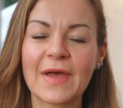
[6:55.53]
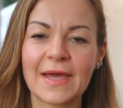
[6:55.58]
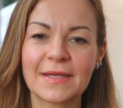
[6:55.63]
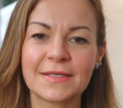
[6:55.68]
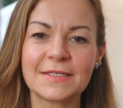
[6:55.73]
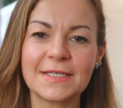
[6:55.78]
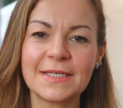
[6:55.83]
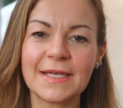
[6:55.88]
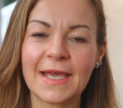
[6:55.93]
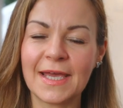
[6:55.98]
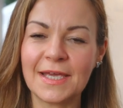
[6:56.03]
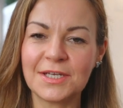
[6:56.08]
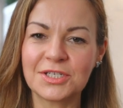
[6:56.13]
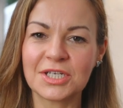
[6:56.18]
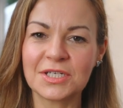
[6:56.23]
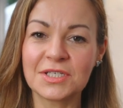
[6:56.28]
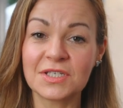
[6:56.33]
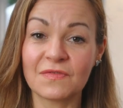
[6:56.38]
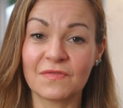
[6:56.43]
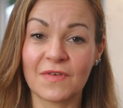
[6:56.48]

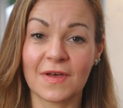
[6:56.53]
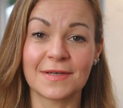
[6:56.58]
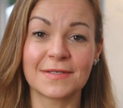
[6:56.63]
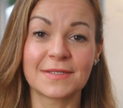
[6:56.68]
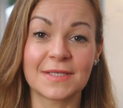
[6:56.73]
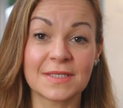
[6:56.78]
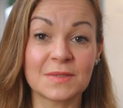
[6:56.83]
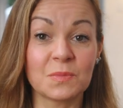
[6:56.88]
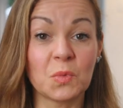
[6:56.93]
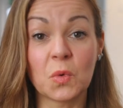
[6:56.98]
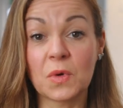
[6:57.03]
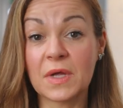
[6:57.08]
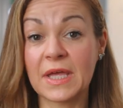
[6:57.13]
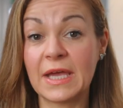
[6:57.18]
anti-aging devices more